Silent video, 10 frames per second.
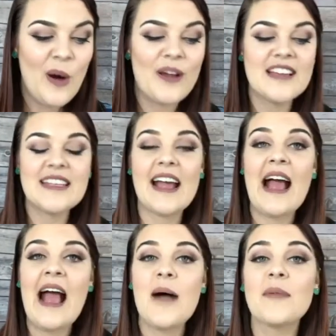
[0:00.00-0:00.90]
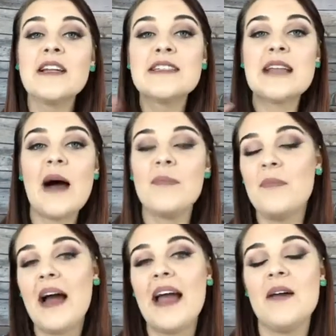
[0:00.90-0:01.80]
Or they say, I'm going to stop
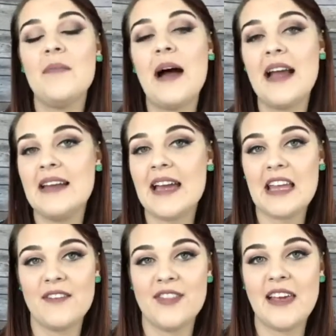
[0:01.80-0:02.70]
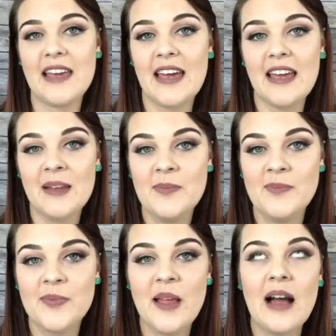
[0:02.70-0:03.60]
my negative thinking.
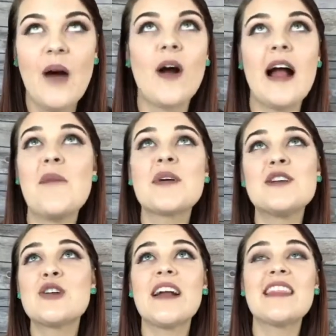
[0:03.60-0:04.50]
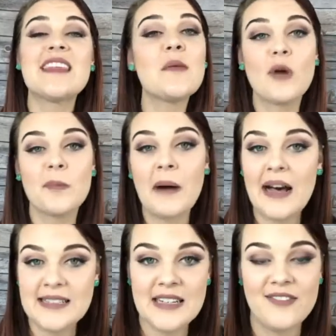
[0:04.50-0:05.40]
Or I'm going to try to think more
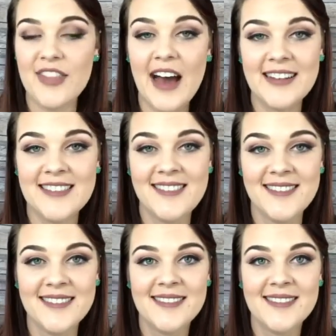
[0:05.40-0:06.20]
positive thoughts.